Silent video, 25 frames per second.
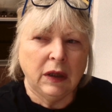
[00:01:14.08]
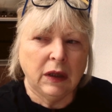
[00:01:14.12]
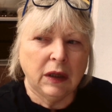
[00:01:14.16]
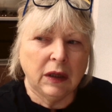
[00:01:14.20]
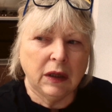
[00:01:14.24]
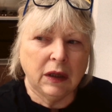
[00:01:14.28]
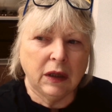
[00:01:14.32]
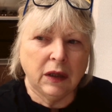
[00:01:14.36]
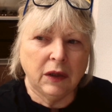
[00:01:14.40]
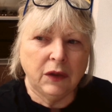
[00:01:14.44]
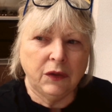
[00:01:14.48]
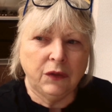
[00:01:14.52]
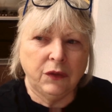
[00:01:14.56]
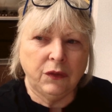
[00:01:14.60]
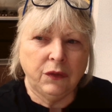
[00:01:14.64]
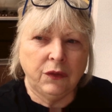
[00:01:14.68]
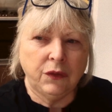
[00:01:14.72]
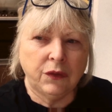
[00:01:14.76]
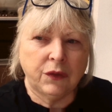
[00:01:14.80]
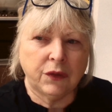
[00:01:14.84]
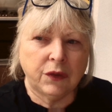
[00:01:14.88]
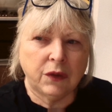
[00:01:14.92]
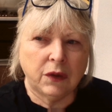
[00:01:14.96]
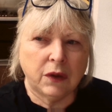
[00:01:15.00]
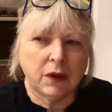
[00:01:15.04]

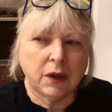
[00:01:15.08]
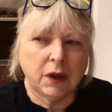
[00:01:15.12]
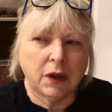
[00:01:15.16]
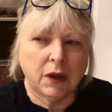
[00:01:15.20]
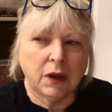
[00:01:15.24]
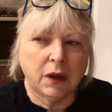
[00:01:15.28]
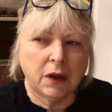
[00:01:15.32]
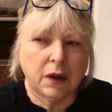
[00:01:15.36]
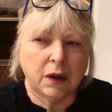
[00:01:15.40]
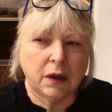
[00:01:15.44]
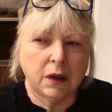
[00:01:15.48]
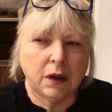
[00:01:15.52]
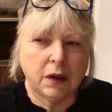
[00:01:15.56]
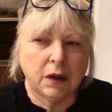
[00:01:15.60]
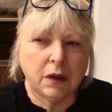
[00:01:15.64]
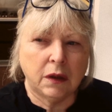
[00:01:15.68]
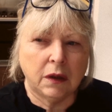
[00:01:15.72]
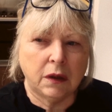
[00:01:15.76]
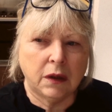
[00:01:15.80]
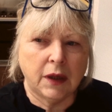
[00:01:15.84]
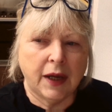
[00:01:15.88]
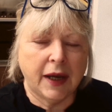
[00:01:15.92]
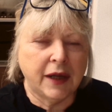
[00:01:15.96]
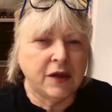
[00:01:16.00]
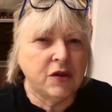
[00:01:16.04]
and
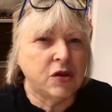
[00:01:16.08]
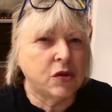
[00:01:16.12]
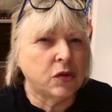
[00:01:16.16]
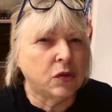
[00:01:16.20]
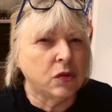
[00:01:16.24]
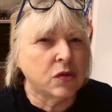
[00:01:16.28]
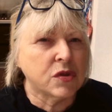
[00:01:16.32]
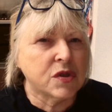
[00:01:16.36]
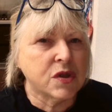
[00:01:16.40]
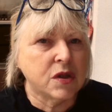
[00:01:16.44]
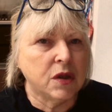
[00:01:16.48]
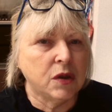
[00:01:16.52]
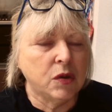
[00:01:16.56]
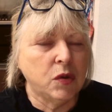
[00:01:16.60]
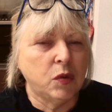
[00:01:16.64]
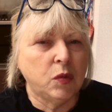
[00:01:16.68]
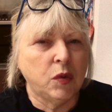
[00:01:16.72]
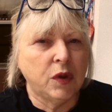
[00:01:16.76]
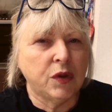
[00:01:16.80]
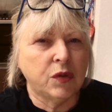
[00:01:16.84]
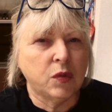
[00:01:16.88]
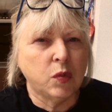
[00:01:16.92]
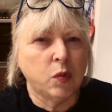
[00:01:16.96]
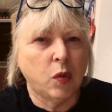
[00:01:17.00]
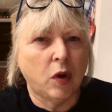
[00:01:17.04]
also
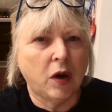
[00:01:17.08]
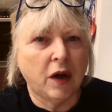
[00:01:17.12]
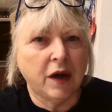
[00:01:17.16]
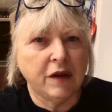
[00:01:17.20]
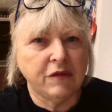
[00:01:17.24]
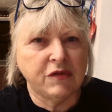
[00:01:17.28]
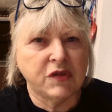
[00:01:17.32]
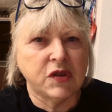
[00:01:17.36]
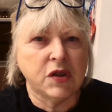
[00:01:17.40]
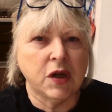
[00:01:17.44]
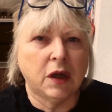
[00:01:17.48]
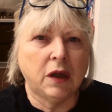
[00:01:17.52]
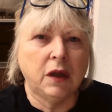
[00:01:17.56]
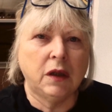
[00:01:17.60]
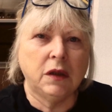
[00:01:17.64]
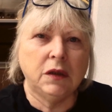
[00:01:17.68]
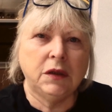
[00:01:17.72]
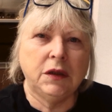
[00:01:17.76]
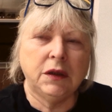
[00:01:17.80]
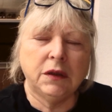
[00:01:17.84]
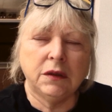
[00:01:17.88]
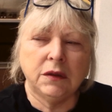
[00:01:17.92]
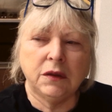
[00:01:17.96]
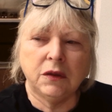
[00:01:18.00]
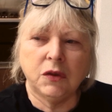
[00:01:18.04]
with what I've
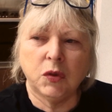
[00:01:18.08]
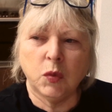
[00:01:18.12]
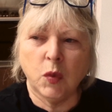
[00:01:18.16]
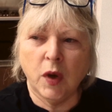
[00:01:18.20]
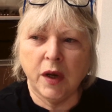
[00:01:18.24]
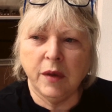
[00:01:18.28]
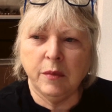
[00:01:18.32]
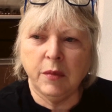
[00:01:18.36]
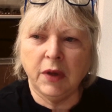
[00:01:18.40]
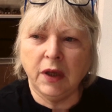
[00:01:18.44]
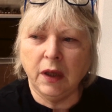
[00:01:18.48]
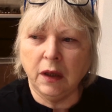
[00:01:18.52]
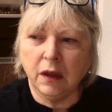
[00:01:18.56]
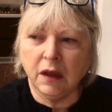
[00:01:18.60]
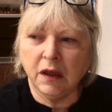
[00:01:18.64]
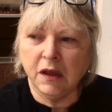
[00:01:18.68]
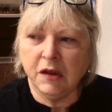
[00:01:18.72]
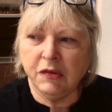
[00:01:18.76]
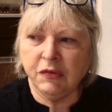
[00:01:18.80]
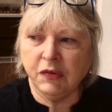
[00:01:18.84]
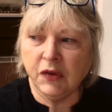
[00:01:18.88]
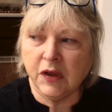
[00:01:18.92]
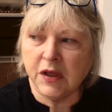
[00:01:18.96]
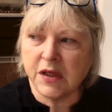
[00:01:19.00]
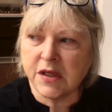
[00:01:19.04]
done and the way my
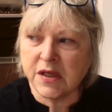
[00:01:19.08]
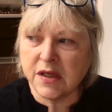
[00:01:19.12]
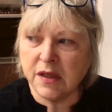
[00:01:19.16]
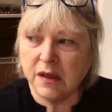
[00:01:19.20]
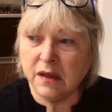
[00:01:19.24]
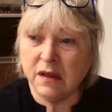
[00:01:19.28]
life is.